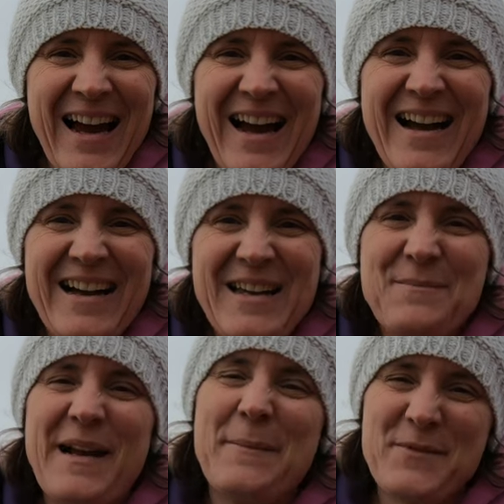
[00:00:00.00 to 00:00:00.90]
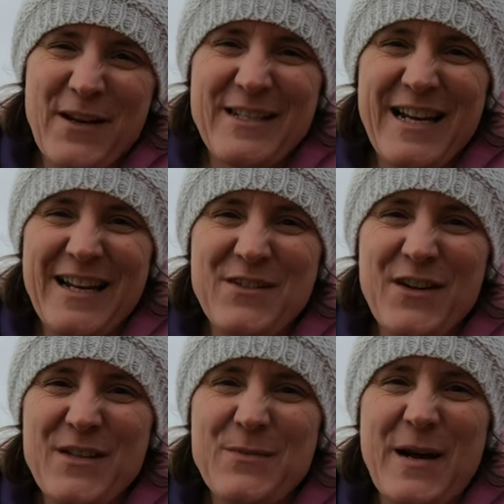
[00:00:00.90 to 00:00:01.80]
Hi, my name's Rachel
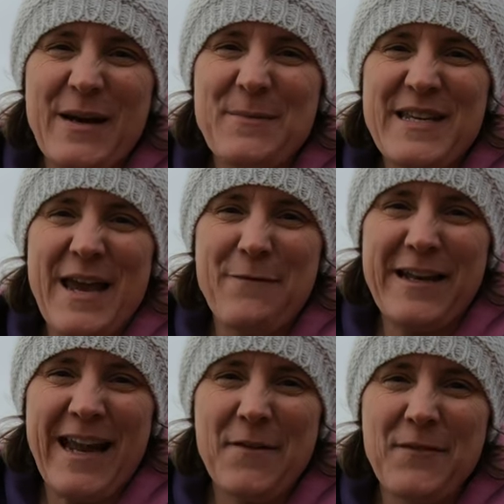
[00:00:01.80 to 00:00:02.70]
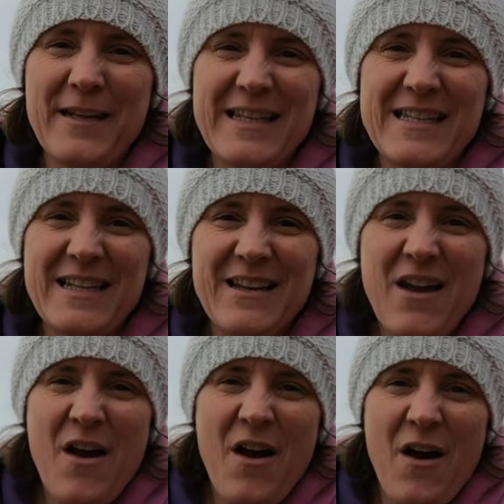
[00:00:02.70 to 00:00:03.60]
Andrews. Welcome to Everyday Athlete.
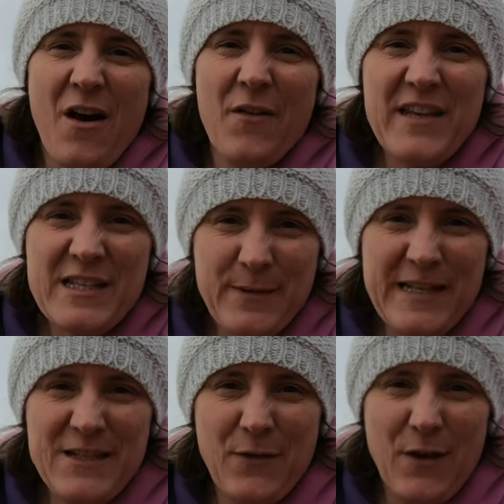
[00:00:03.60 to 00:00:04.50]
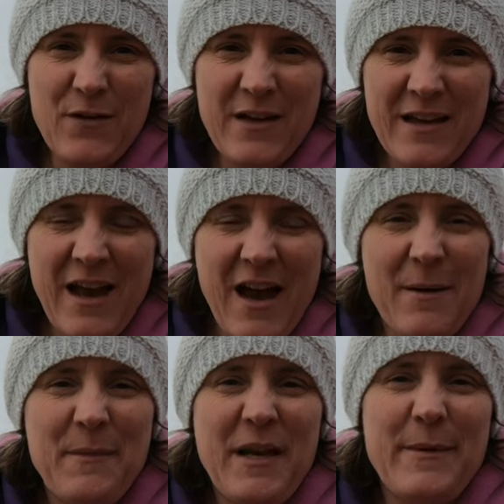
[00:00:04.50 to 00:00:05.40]
On this week's vlog,
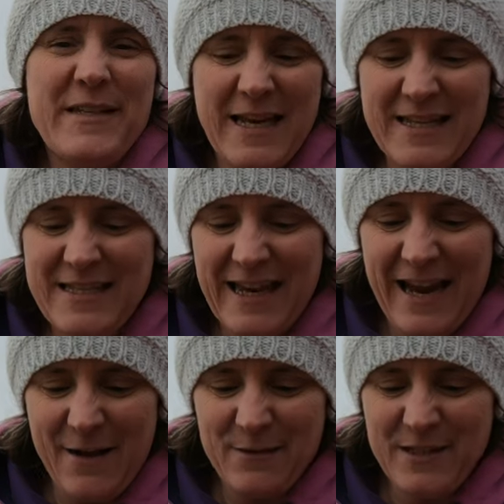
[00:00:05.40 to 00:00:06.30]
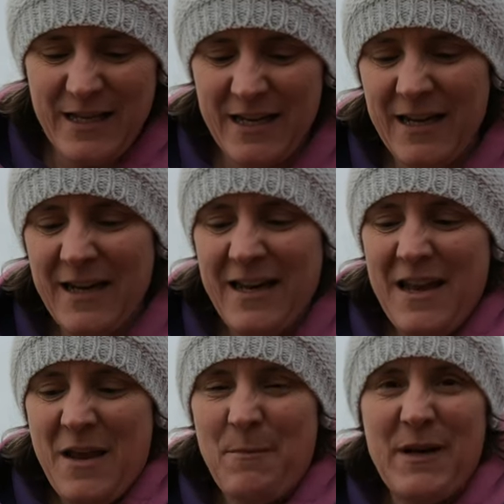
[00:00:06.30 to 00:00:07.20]
I'm going to be testing out
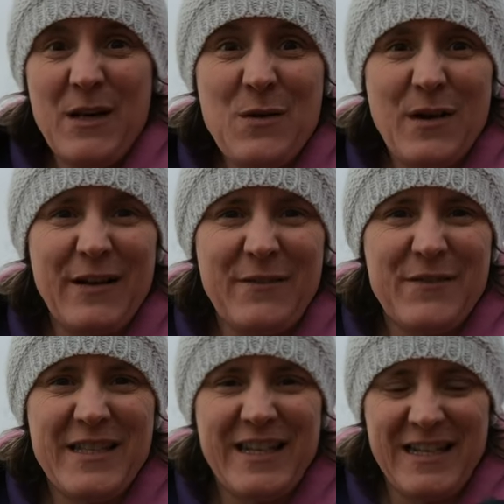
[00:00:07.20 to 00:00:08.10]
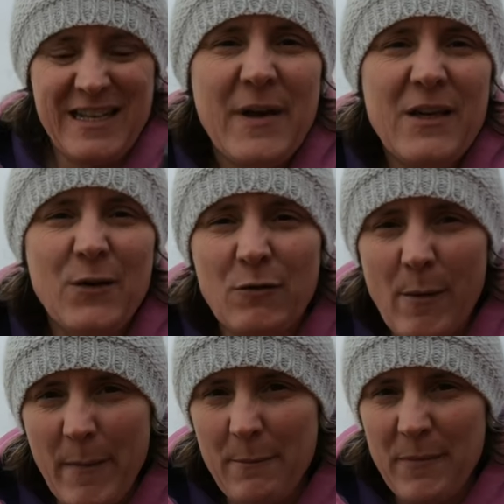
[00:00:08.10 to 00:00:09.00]
my new gloves. You'll
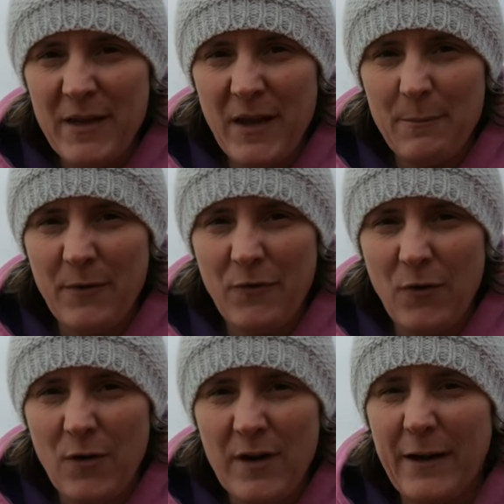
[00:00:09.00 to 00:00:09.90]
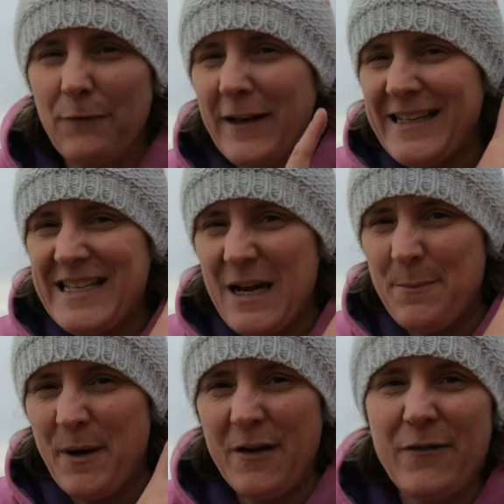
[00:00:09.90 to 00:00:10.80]
remember that before, and I've linked it
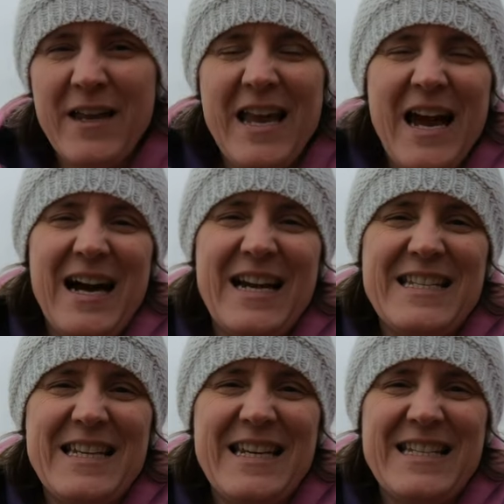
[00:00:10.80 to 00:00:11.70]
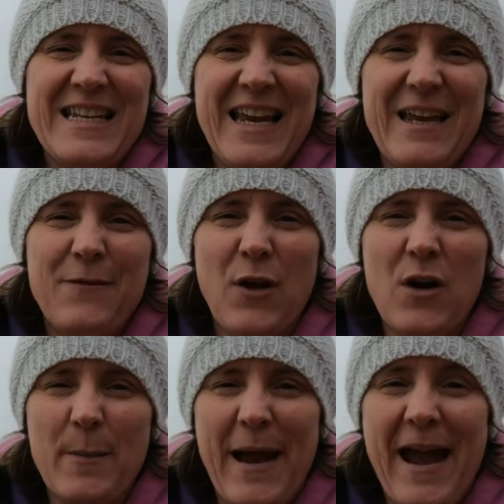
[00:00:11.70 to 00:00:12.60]
above, I did a
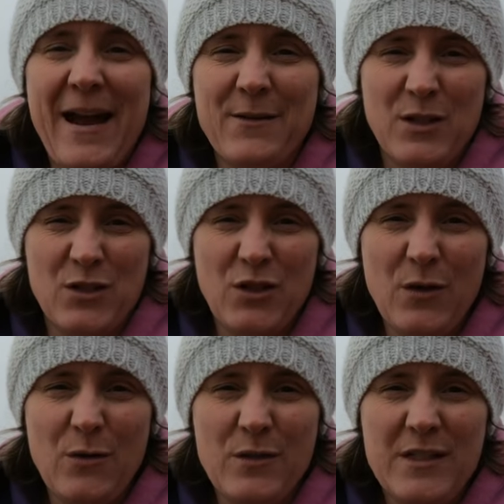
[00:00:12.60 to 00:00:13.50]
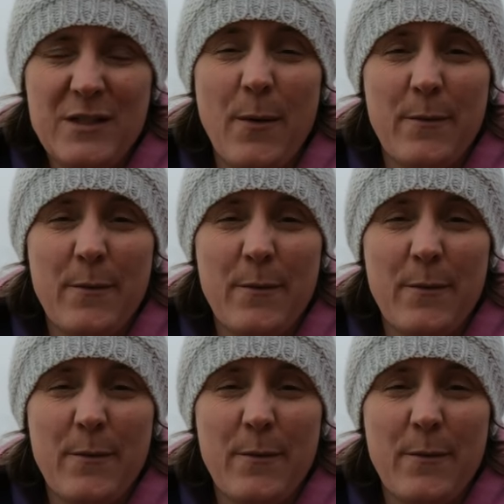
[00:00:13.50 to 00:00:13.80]
vlog about how to choose